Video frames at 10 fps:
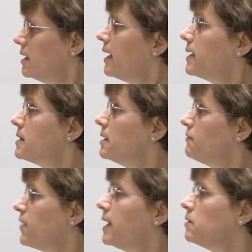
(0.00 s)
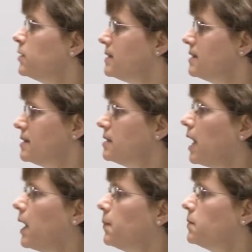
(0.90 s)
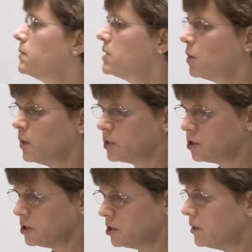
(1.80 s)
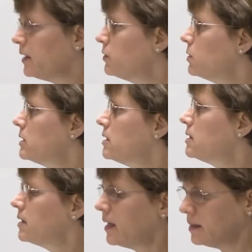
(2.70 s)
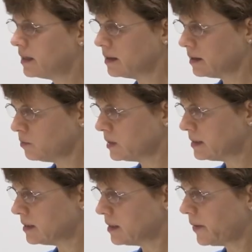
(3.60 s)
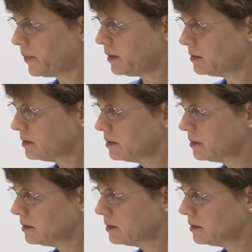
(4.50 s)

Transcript: It has a final voiceless stop. So what should you have used instead? What's an example?